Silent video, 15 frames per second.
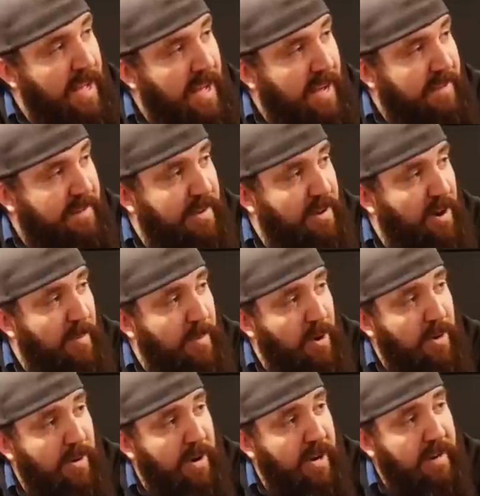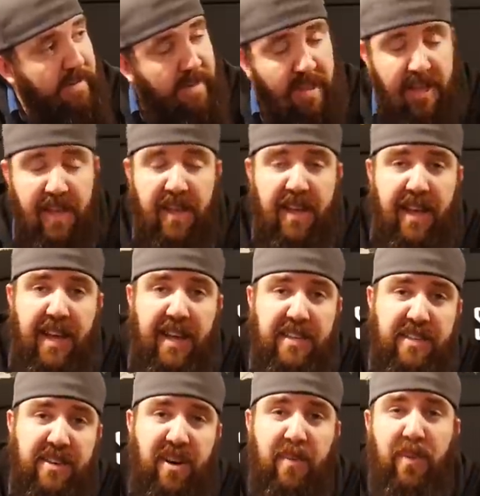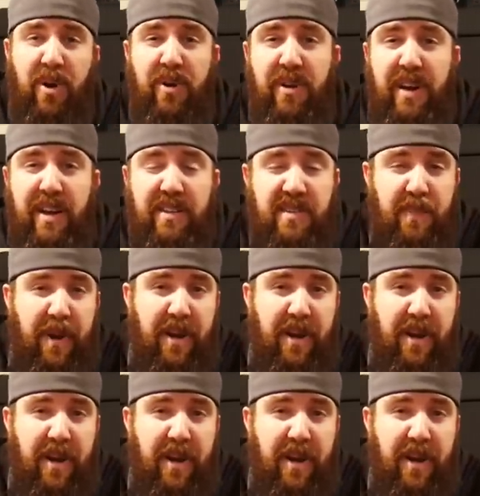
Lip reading: S&R Motoring. S&R Motoring is a